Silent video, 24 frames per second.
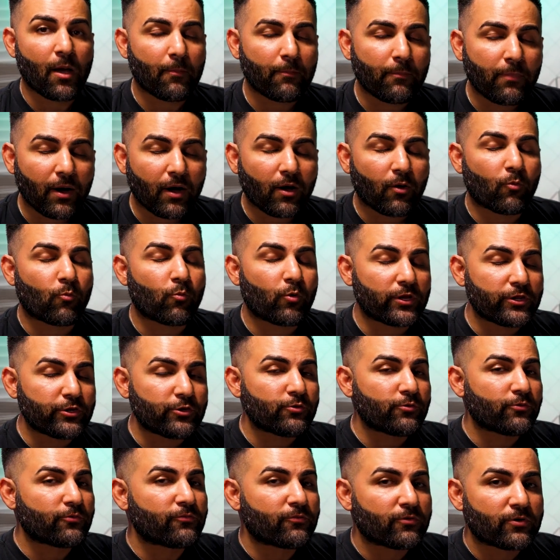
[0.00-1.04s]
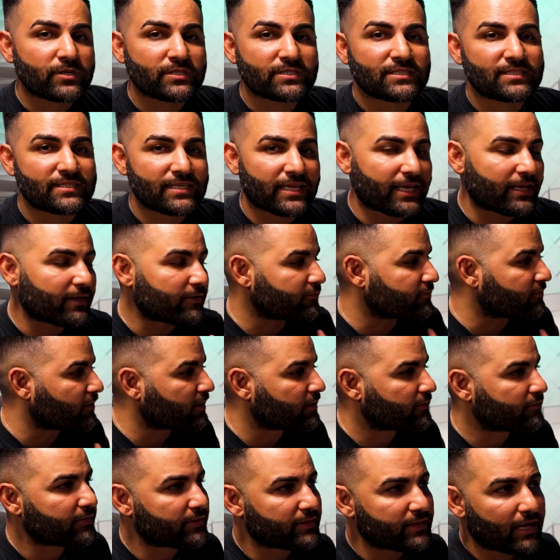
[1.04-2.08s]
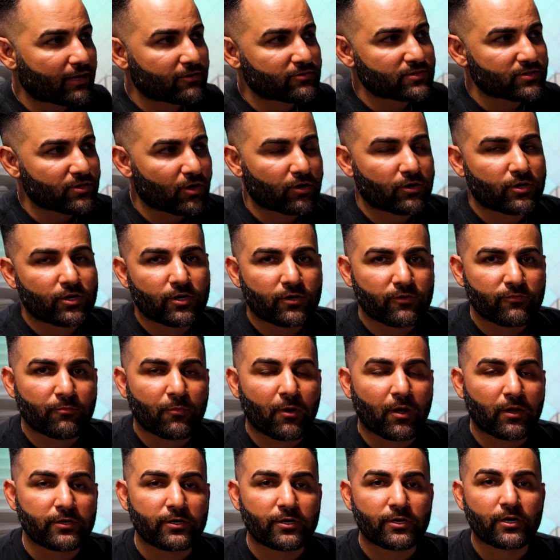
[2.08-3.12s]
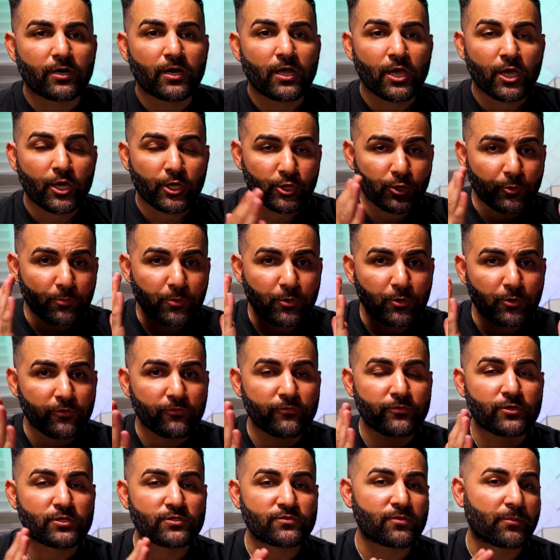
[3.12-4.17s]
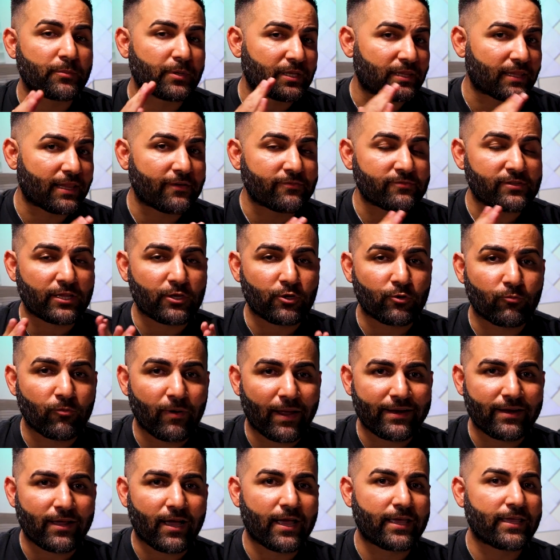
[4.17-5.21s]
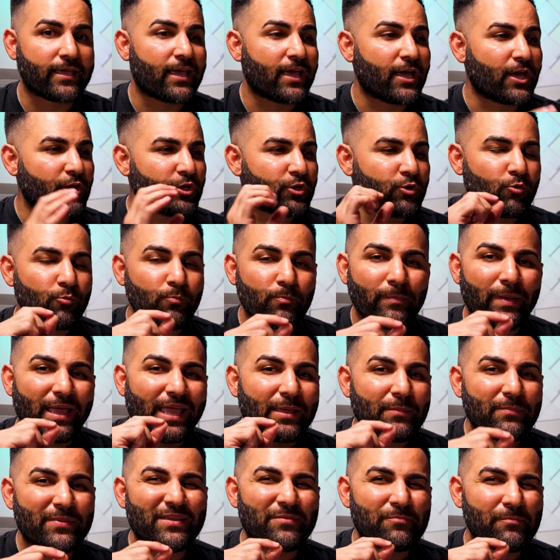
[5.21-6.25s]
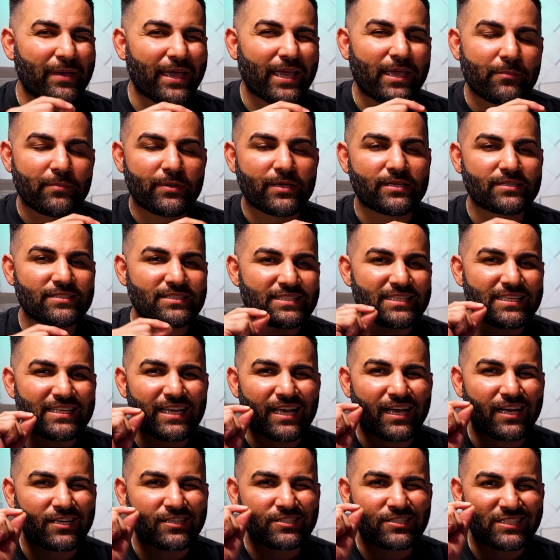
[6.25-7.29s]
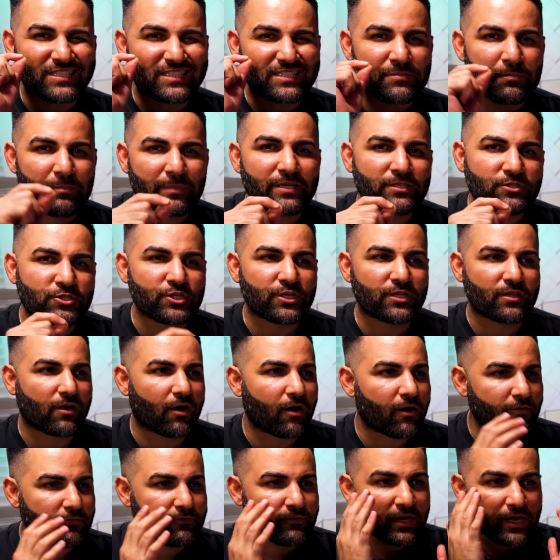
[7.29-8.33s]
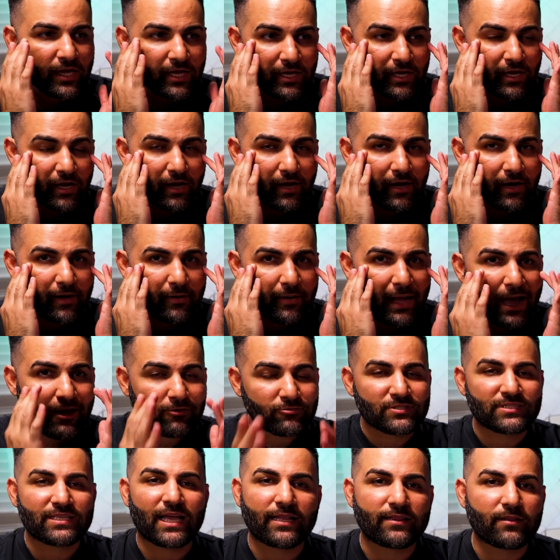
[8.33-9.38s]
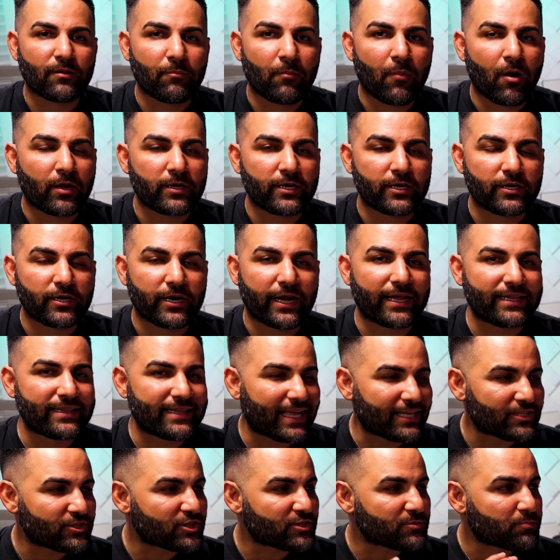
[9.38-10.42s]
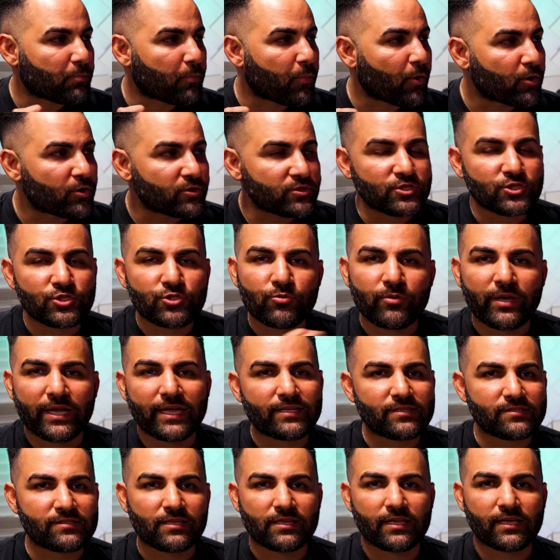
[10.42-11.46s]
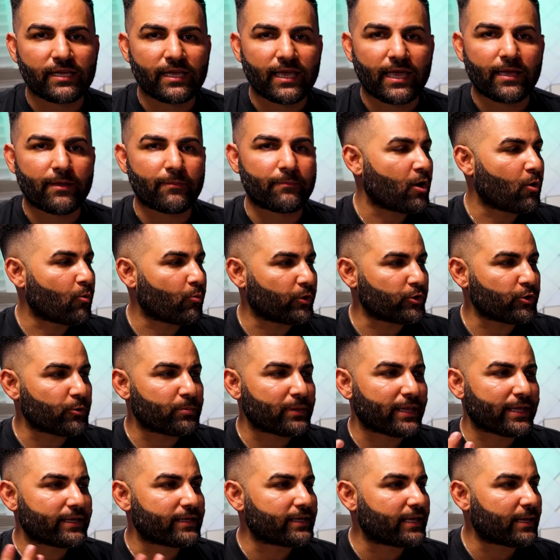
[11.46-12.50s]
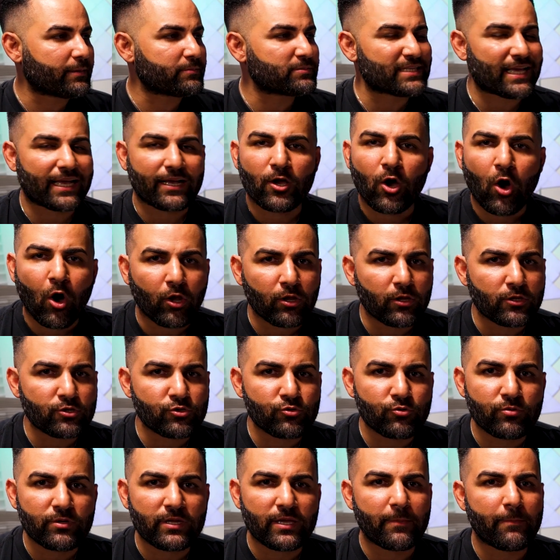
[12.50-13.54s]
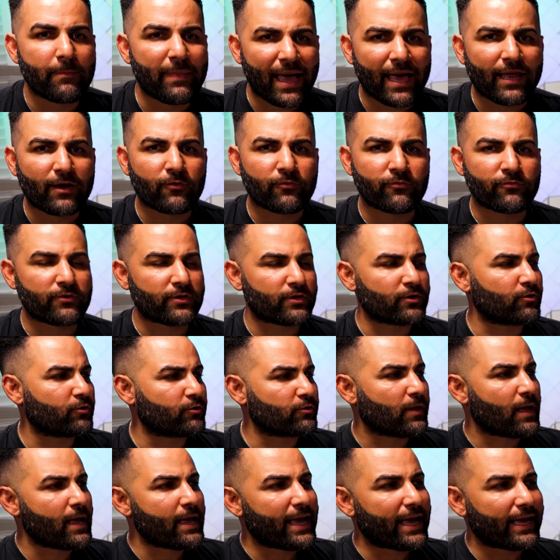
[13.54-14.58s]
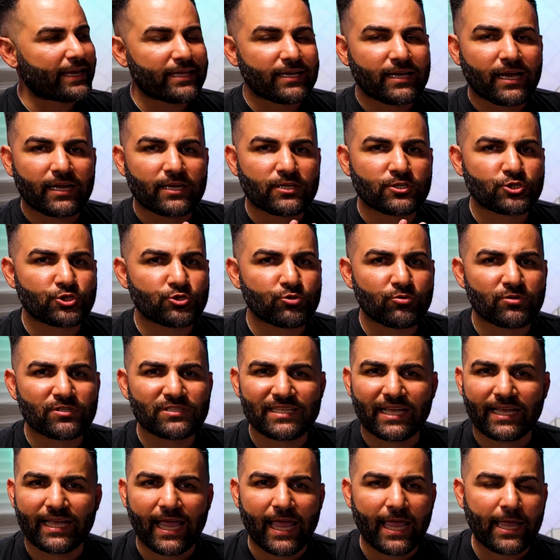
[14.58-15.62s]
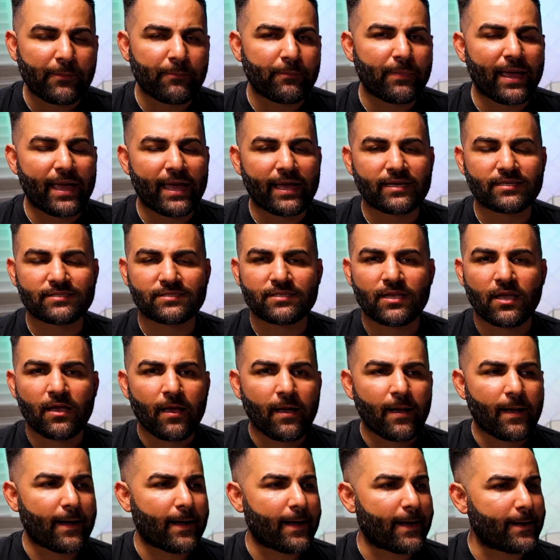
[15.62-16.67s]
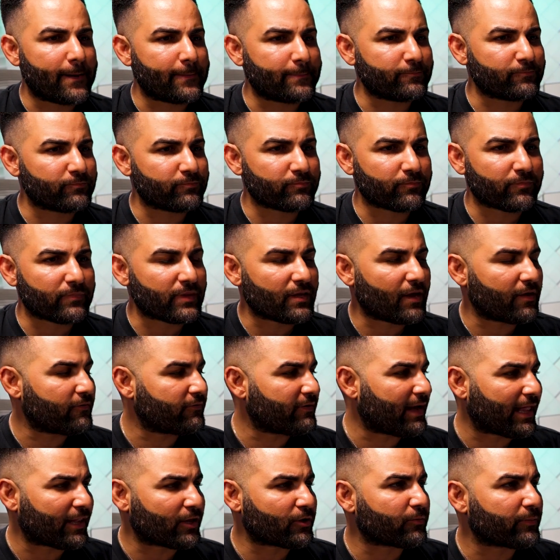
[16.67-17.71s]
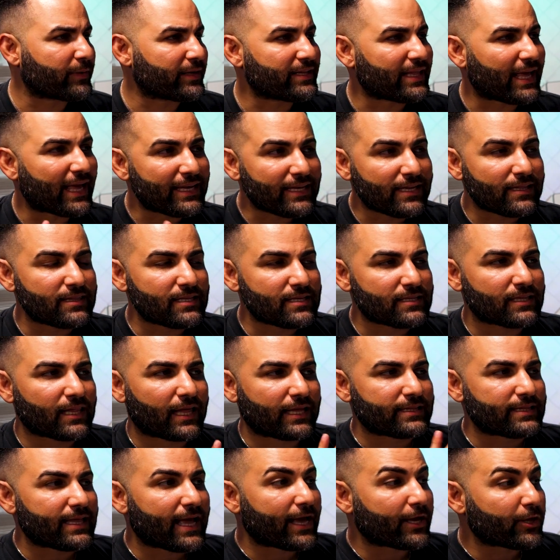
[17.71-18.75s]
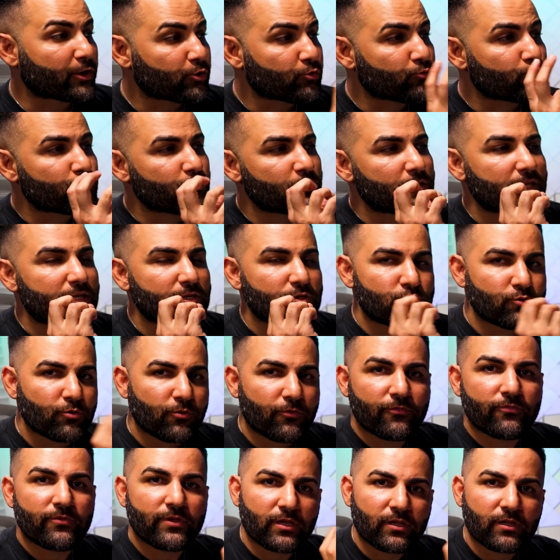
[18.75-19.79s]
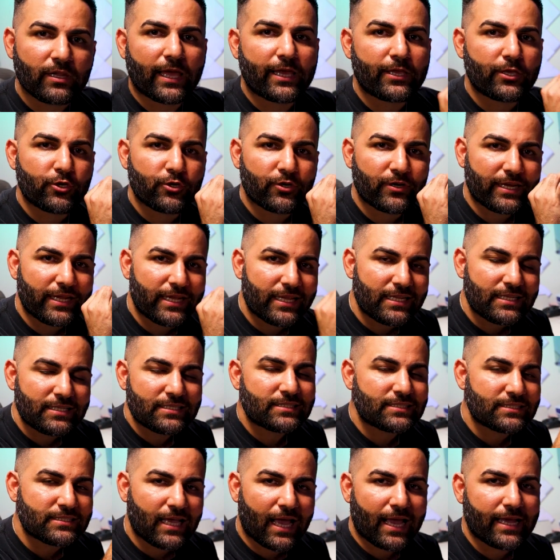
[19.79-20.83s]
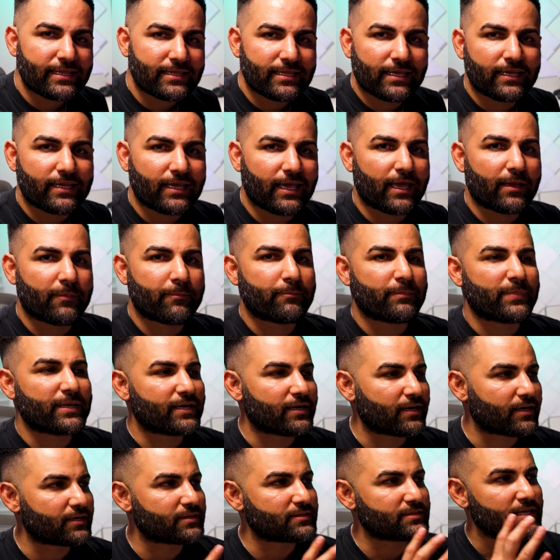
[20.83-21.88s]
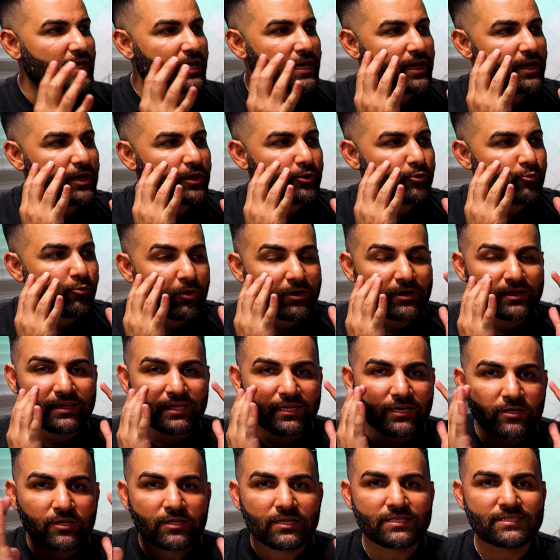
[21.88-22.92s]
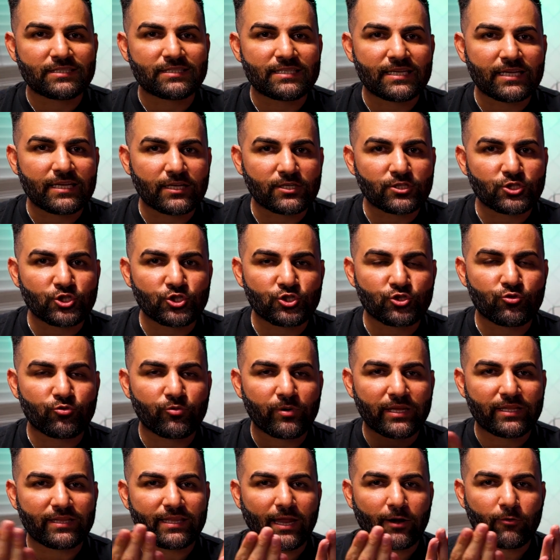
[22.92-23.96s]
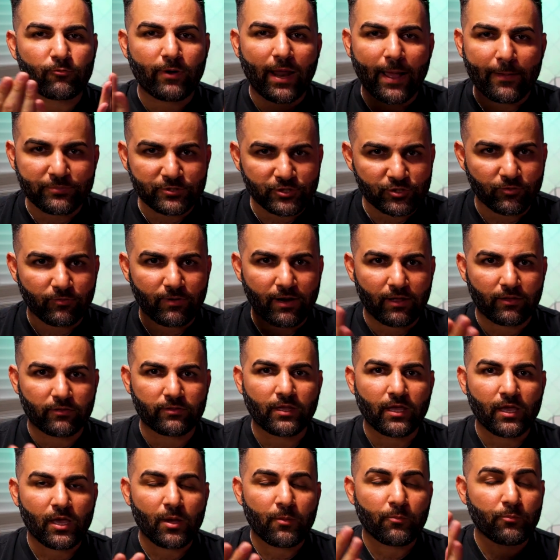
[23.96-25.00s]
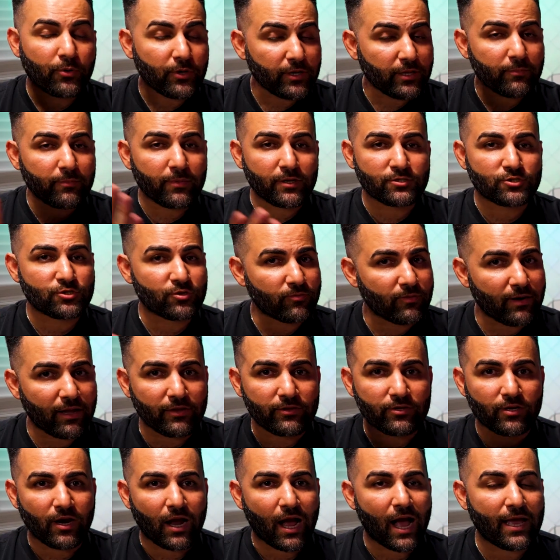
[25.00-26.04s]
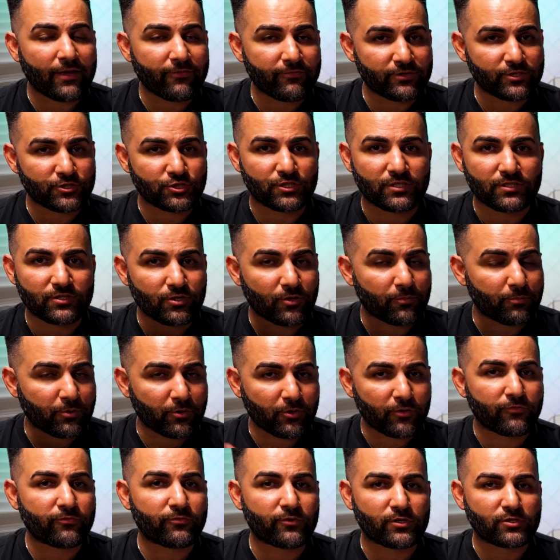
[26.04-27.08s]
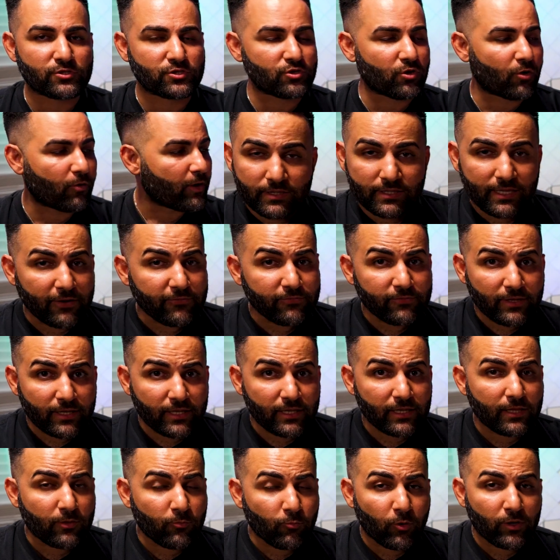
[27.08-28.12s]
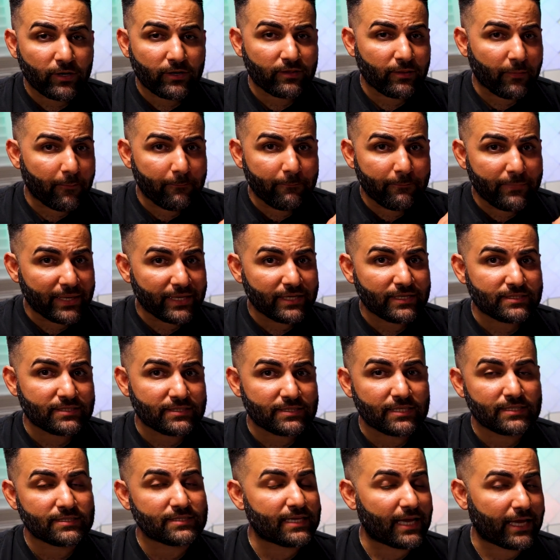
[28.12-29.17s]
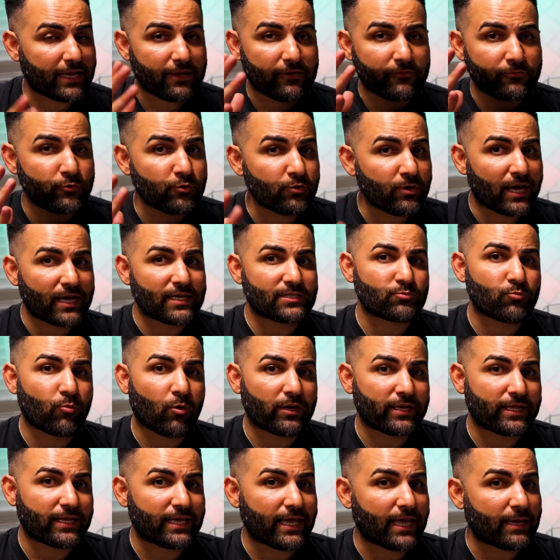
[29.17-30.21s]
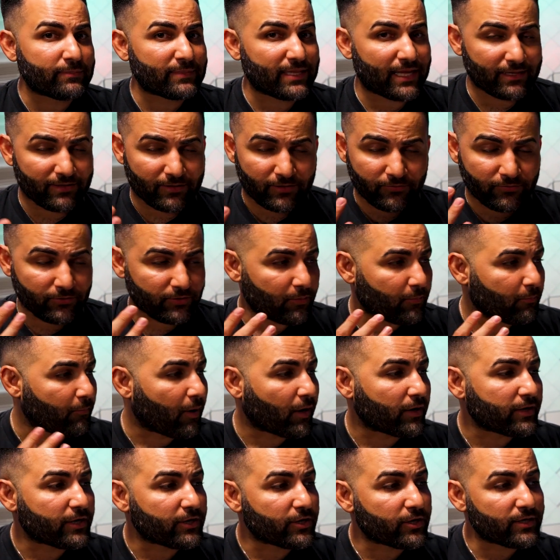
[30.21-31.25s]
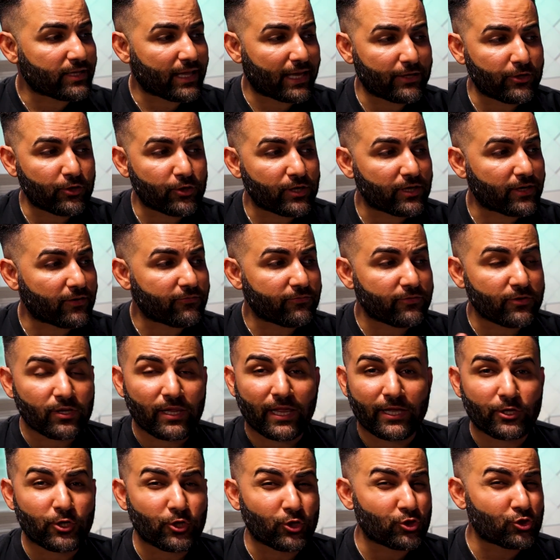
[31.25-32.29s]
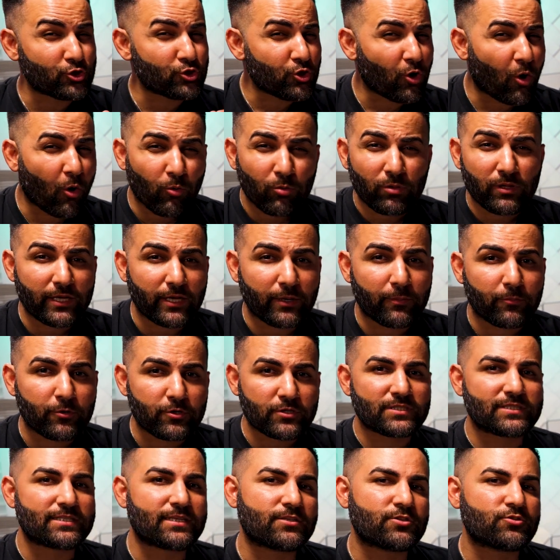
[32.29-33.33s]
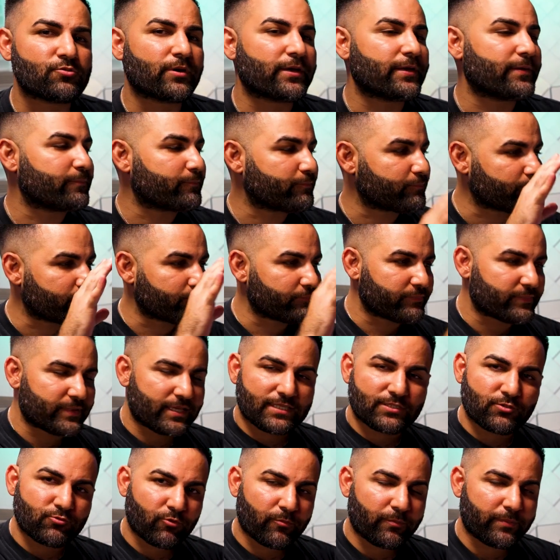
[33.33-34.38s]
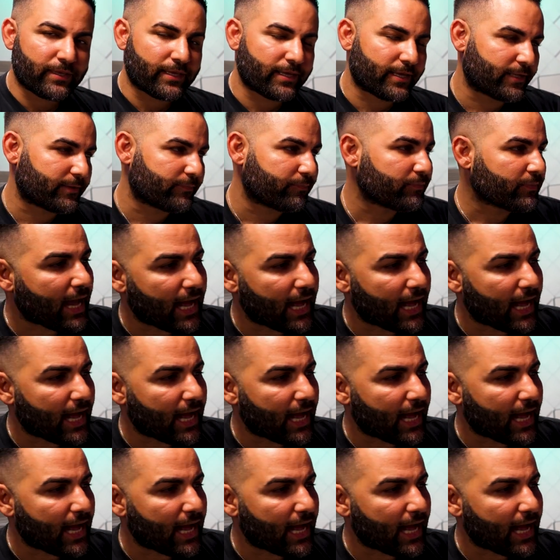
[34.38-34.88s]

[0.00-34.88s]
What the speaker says: But when you first sit in front of a 1000R curve monitor, your peripherals from your left and your right eye, you maybe see a smidgen of outside the monitor, and that just puts you into the game. When you play games like Call of Duty, Battlefield, any kind of shooters like Apex, Valorant, anything like that, you really do feel like you're inside the game because you are literally seeing the screen that wraps around pretty much around your eye vision, your peripheral. So definitely one of the biggest things that if you guys want a monitor that you're gonna feel like you're totally immersed into it, this would be it.